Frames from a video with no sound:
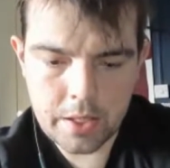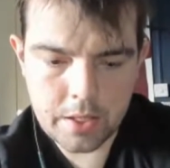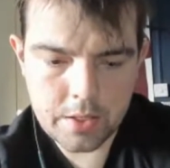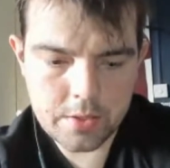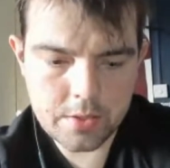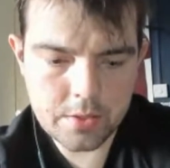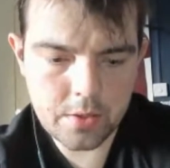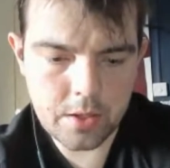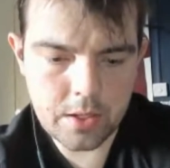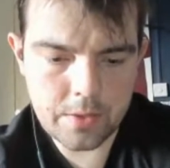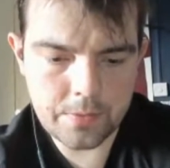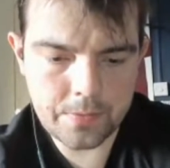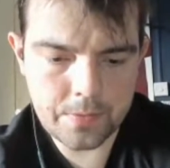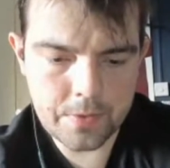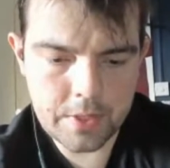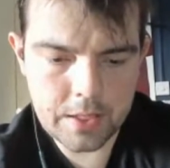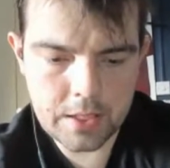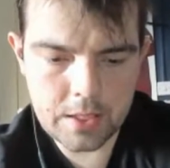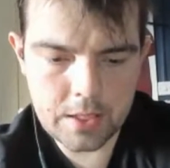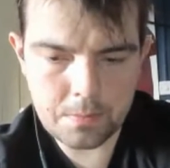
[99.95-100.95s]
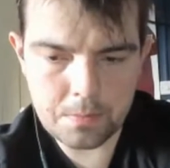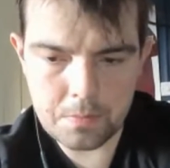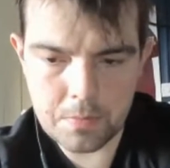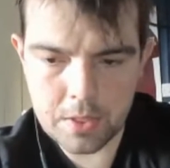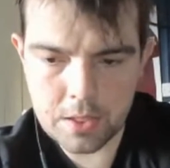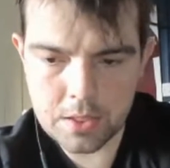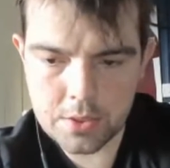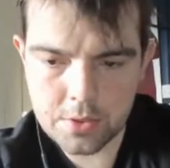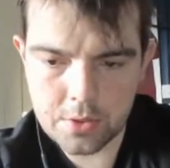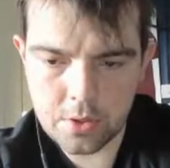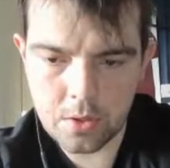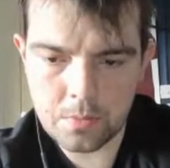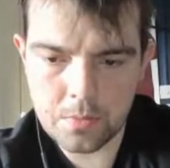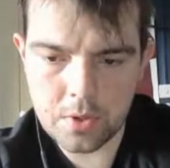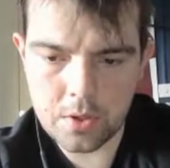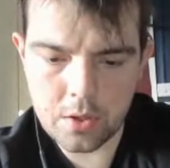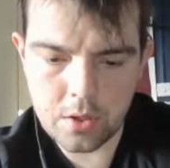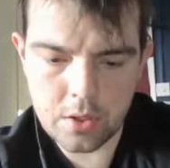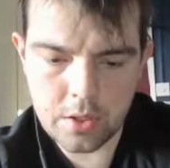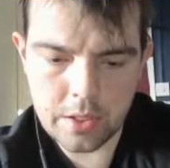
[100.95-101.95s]
Sorry for the mix-up
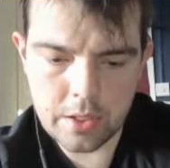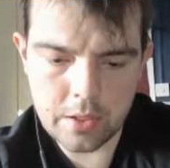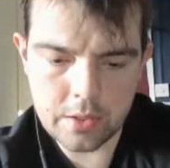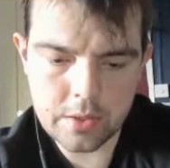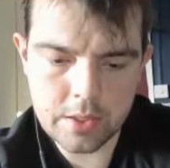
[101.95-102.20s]
earlier.